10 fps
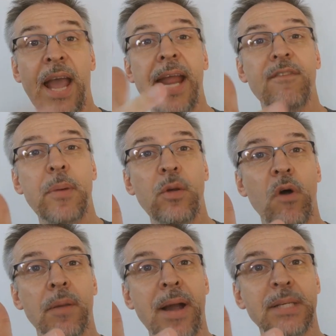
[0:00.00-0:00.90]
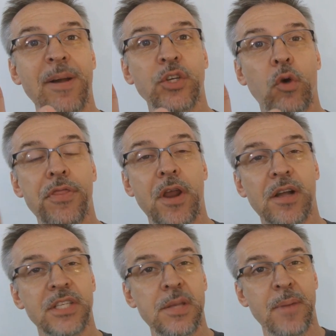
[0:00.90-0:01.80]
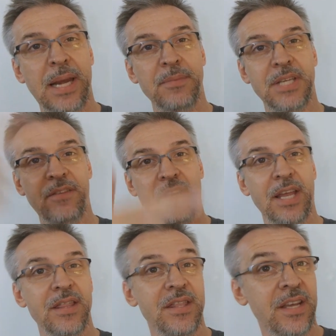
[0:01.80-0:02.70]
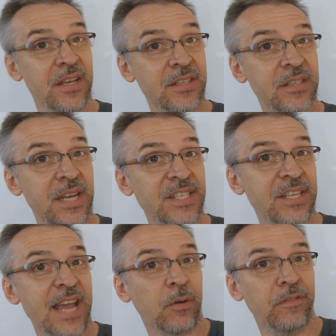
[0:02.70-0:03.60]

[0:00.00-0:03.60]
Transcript: Hey everybody, welcome back to Magic Orthodoxy. My name's David and this is a deck